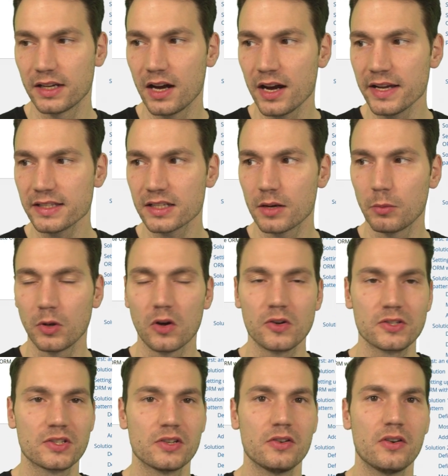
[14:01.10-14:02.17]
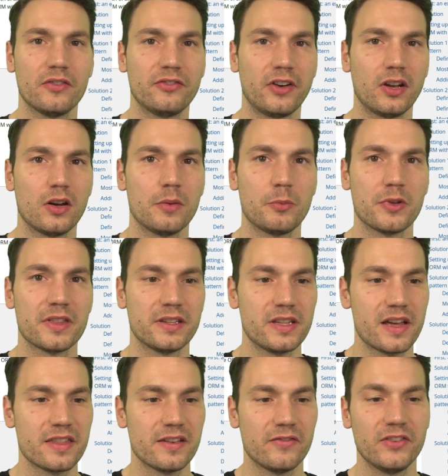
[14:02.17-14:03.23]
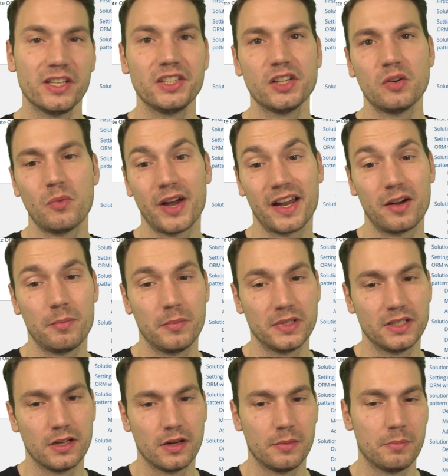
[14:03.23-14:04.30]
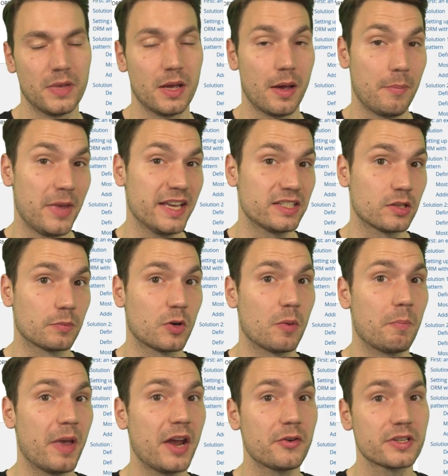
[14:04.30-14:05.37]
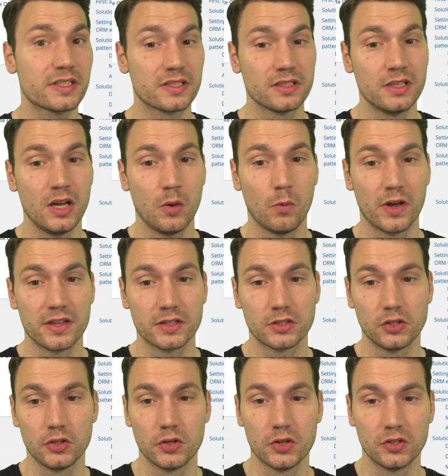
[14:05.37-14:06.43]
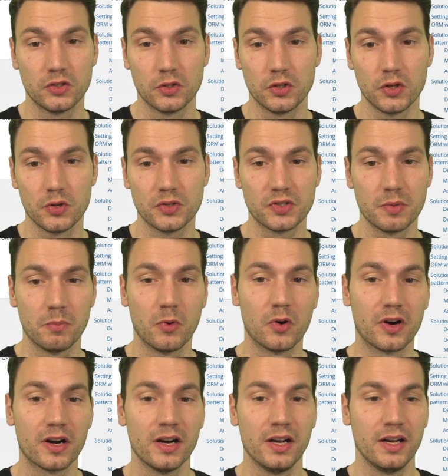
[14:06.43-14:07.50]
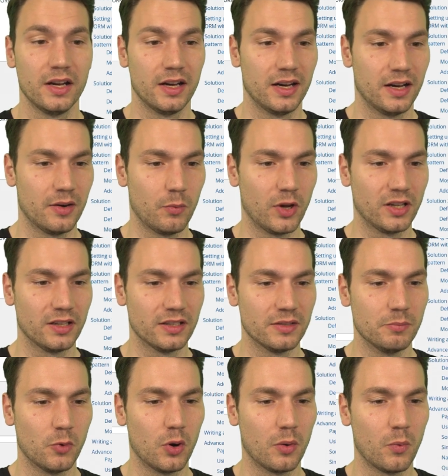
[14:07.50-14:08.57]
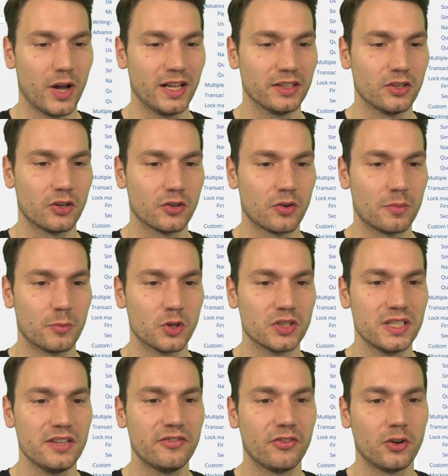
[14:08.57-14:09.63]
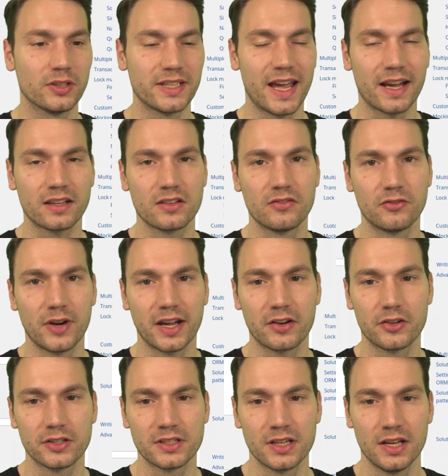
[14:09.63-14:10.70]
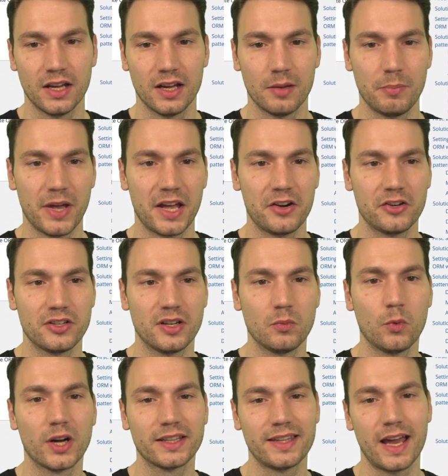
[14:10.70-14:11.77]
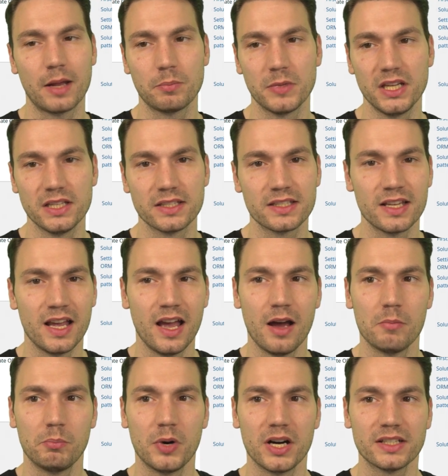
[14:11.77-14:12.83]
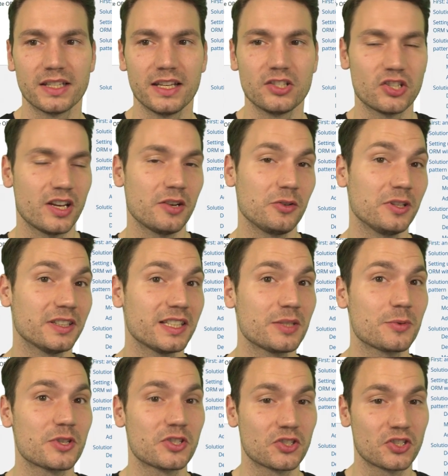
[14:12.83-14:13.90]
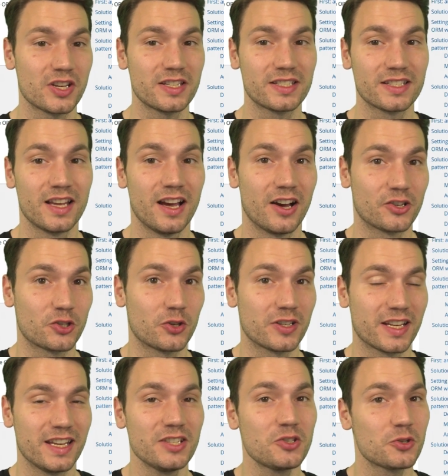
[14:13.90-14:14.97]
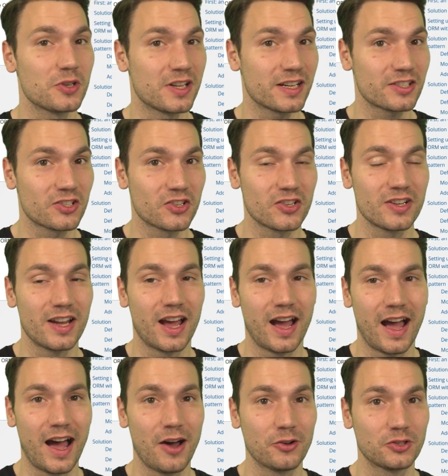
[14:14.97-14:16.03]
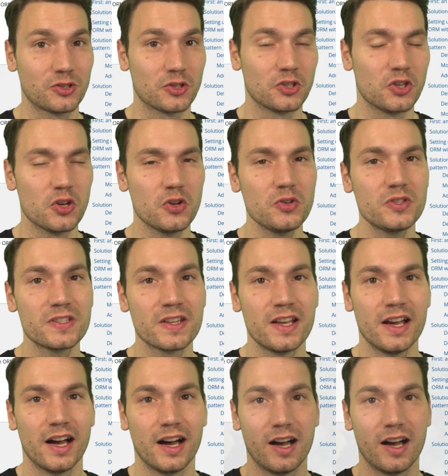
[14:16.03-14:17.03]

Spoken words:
guides. I will also follow up with another video where I make some comparison whether to use the more more well-known or more default active record pattern and what that means. But in general, this was just a short introduction how to use